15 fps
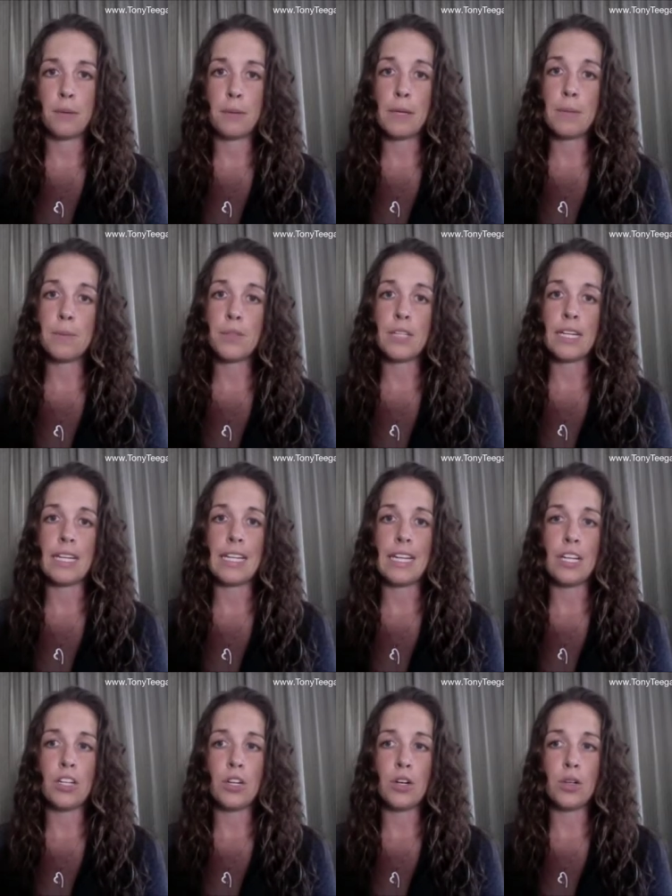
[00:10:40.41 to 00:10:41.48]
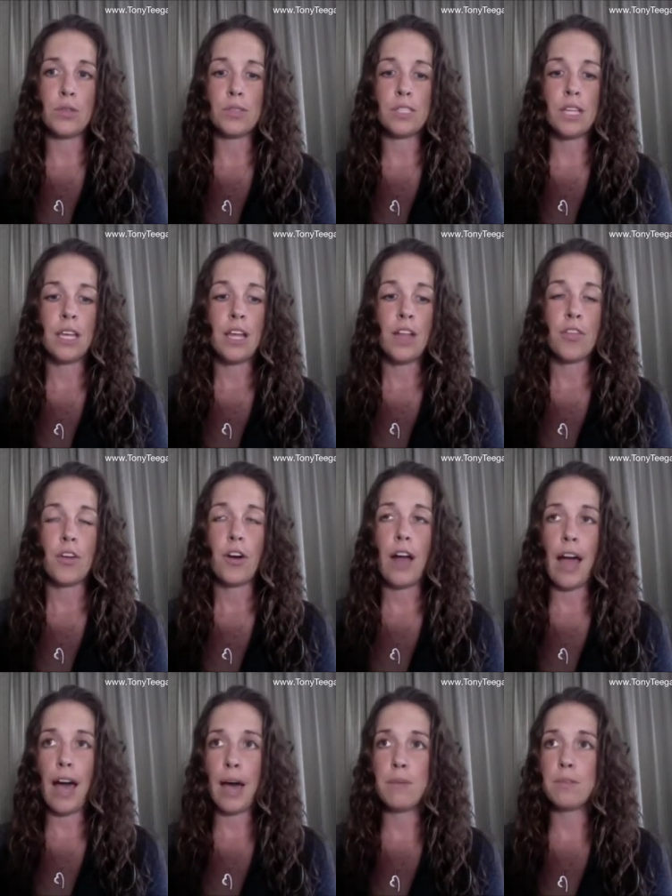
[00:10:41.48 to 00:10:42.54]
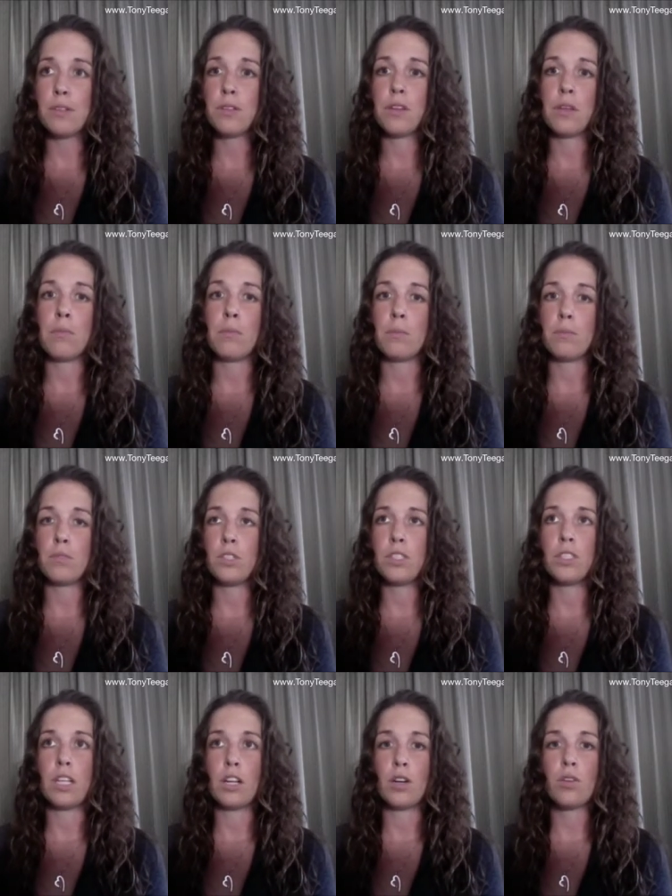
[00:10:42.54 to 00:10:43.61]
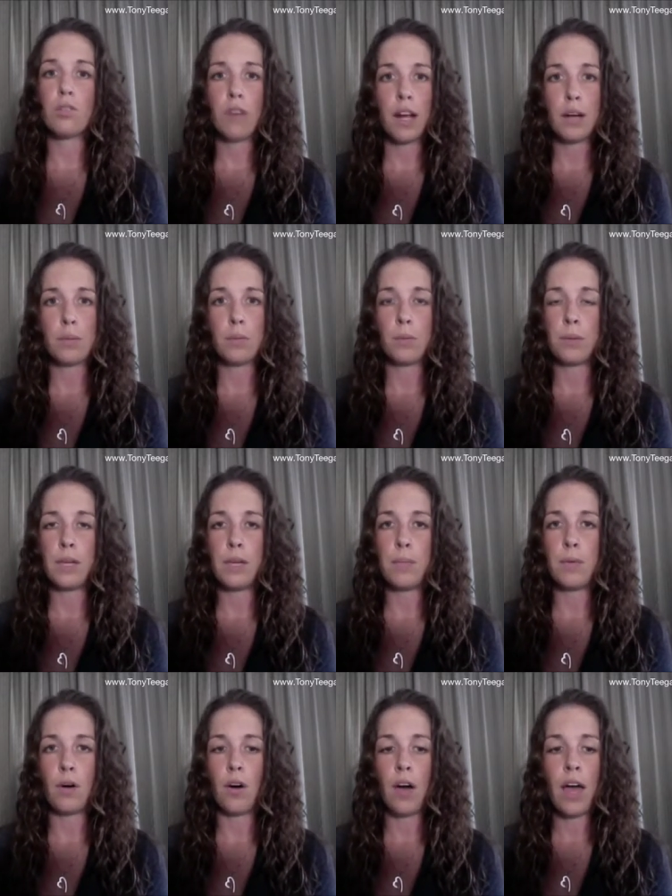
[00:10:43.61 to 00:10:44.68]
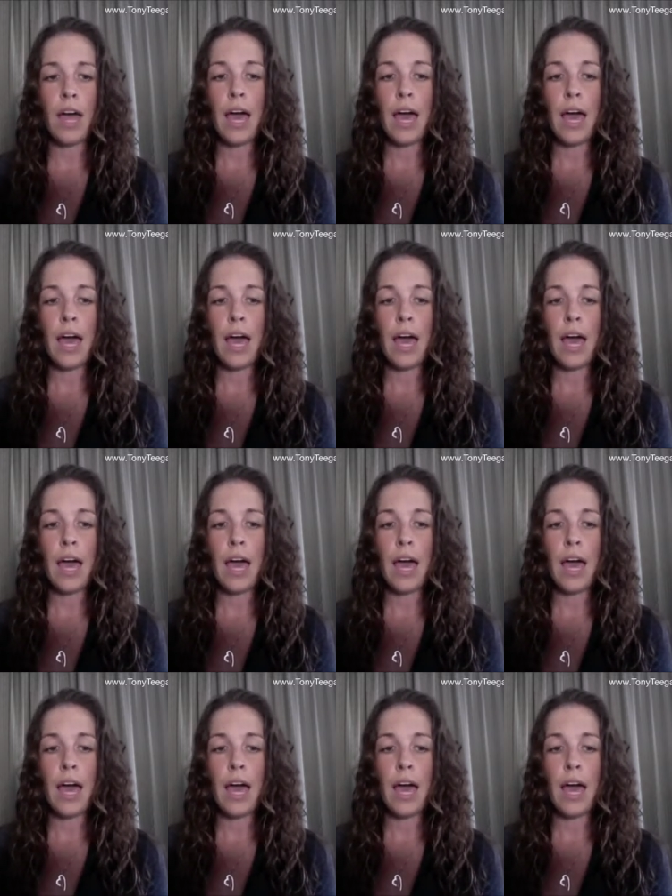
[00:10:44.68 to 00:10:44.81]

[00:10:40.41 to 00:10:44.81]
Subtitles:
people that he knows that are absolutely just incredible people.